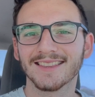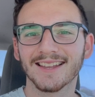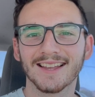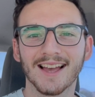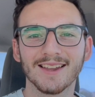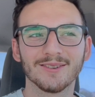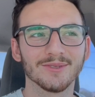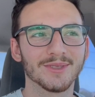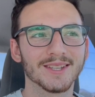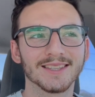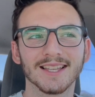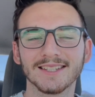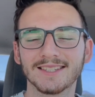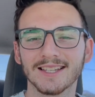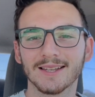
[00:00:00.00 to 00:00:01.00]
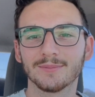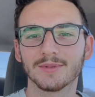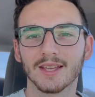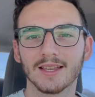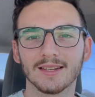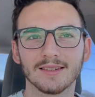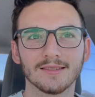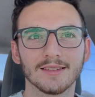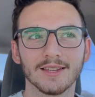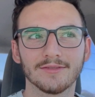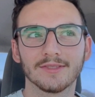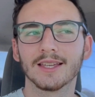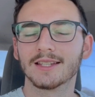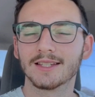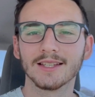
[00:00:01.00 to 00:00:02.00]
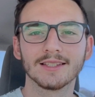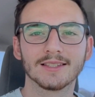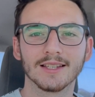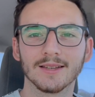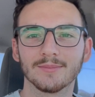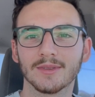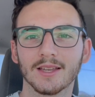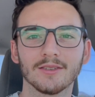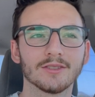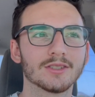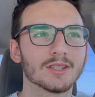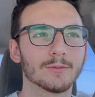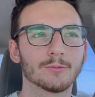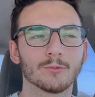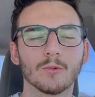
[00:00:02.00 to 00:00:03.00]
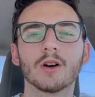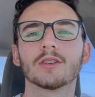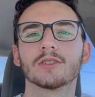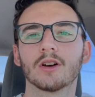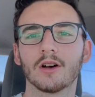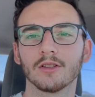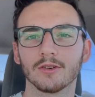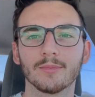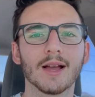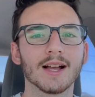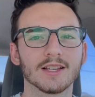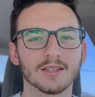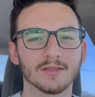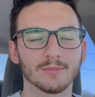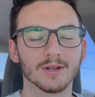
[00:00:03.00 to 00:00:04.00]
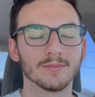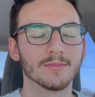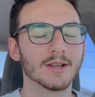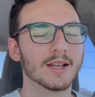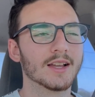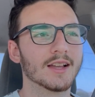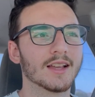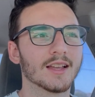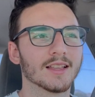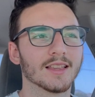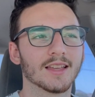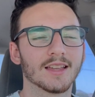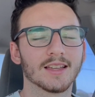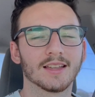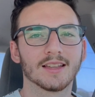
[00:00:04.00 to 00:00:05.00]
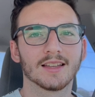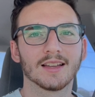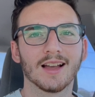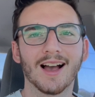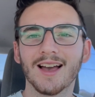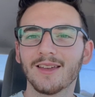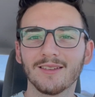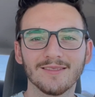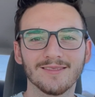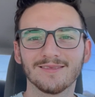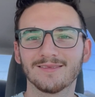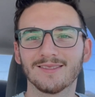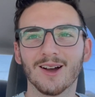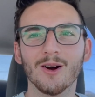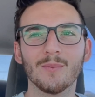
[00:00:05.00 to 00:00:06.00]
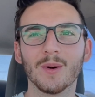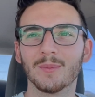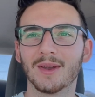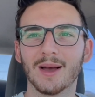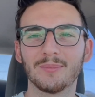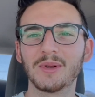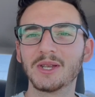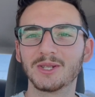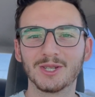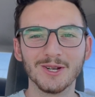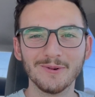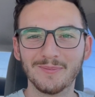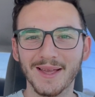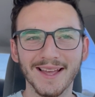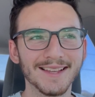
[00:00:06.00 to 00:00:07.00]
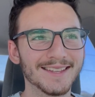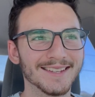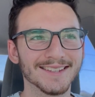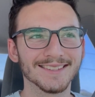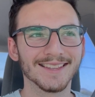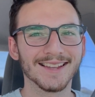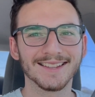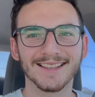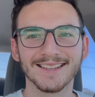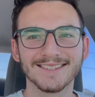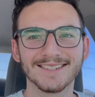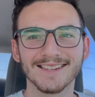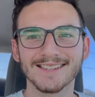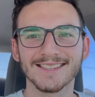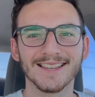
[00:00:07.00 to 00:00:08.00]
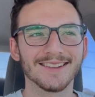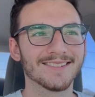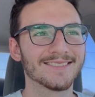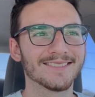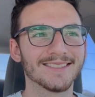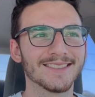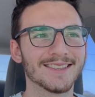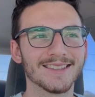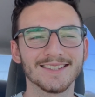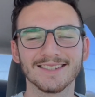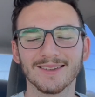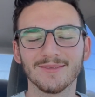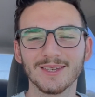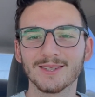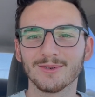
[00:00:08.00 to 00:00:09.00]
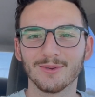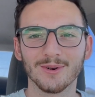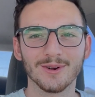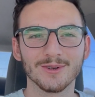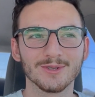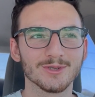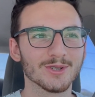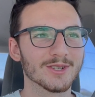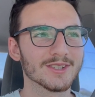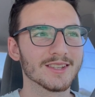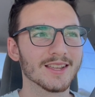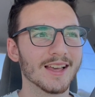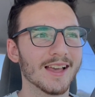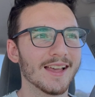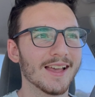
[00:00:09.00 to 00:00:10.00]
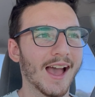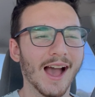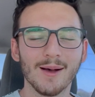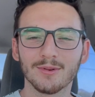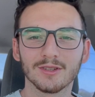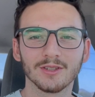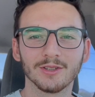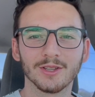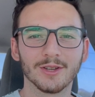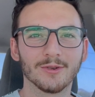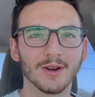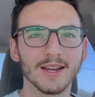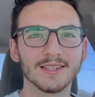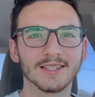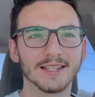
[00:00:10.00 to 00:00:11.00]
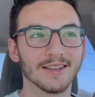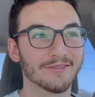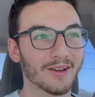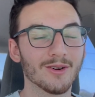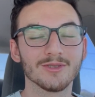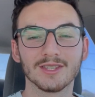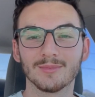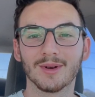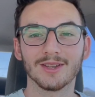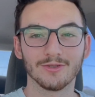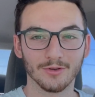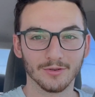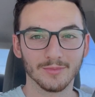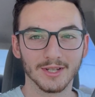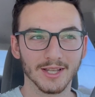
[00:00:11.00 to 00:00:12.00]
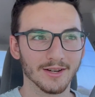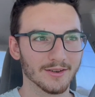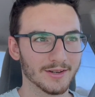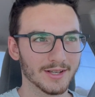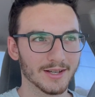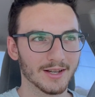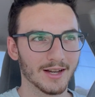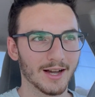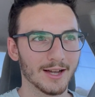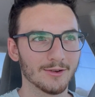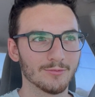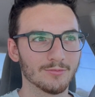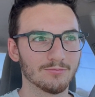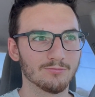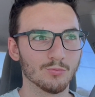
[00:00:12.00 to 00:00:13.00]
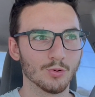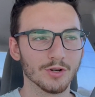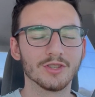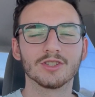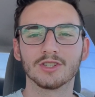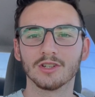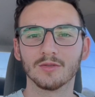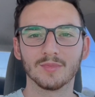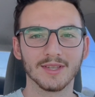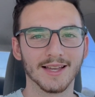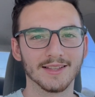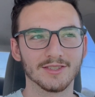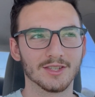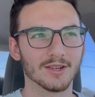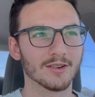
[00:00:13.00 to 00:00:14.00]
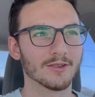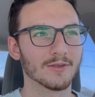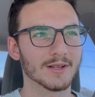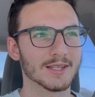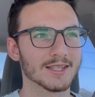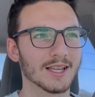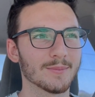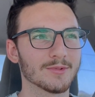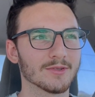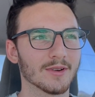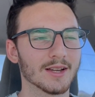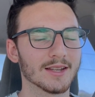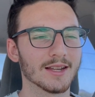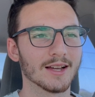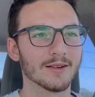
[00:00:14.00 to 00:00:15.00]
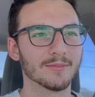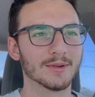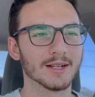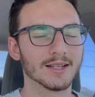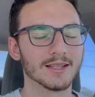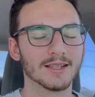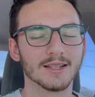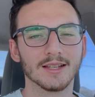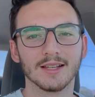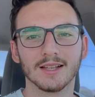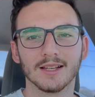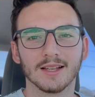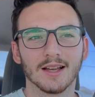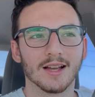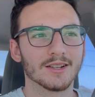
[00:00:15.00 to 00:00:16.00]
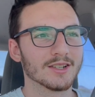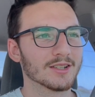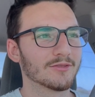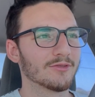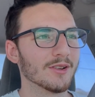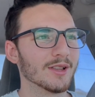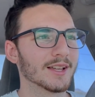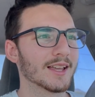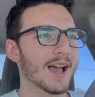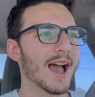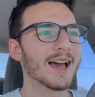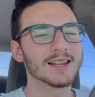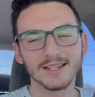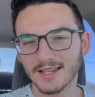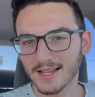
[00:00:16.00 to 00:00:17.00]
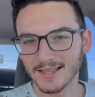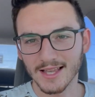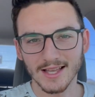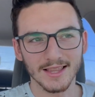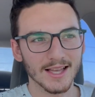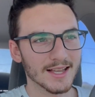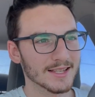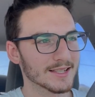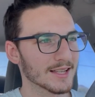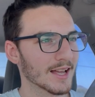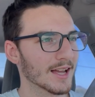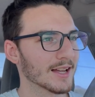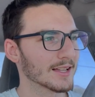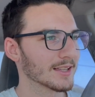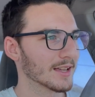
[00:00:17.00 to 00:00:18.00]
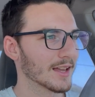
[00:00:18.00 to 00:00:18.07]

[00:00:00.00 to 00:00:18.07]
Like, I don't think they tipped. And if they did tip, they only tipped $1 maximum. Like, I hope I'm not being too picky. Like, it's just like, some of these orders are just absolutely crazy. If I was in my normal area, I would still be at zero accepts right now, but I just felt like I had to take that last stack.